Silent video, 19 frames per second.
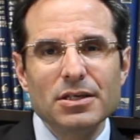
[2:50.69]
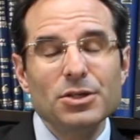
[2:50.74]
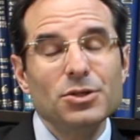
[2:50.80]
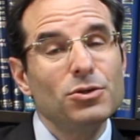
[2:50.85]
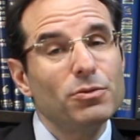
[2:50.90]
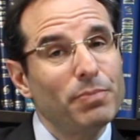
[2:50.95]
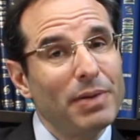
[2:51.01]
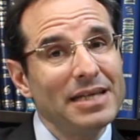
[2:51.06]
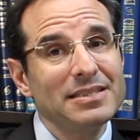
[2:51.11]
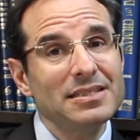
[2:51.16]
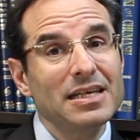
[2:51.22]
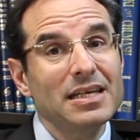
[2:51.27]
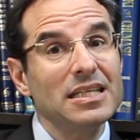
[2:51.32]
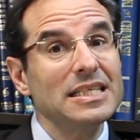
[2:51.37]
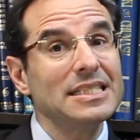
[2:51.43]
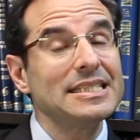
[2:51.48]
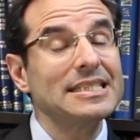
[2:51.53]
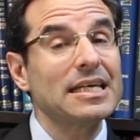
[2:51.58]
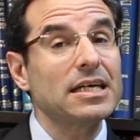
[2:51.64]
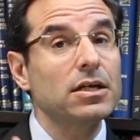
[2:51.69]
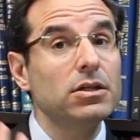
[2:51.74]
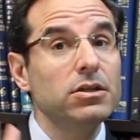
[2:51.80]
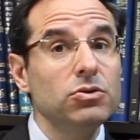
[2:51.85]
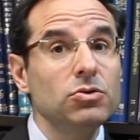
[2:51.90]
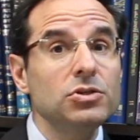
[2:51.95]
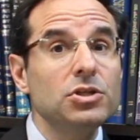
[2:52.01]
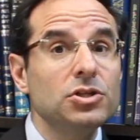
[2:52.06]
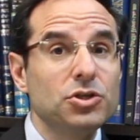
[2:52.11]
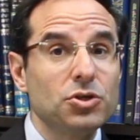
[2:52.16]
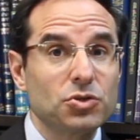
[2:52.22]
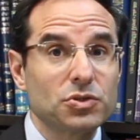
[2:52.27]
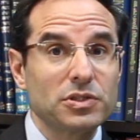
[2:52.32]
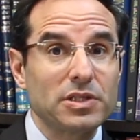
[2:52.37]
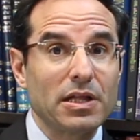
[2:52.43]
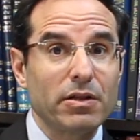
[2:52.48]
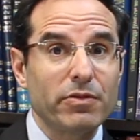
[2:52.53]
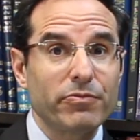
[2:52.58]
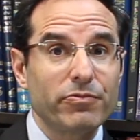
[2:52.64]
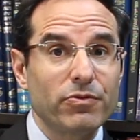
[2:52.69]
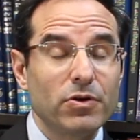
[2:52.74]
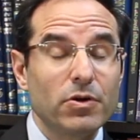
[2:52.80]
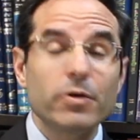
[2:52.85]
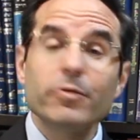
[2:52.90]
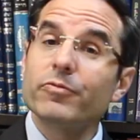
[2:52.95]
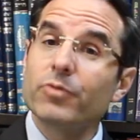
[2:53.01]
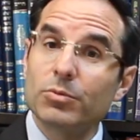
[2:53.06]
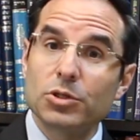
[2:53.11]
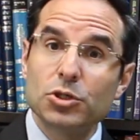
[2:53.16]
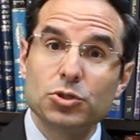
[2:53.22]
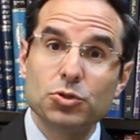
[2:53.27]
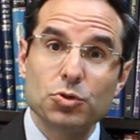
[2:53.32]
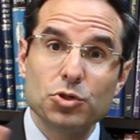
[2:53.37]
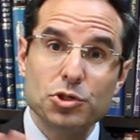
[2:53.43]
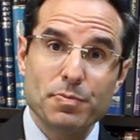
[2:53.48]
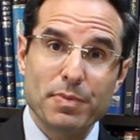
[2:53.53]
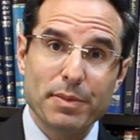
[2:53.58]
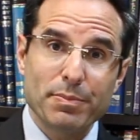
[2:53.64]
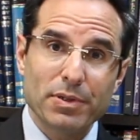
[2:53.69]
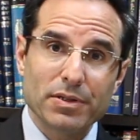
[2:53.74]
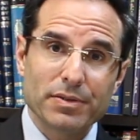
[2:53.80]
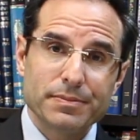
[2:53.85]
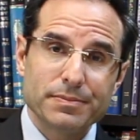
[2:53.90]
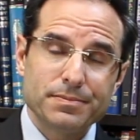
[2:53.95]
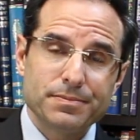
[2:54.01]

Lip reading: you basically secluded yourself from the Jewish people.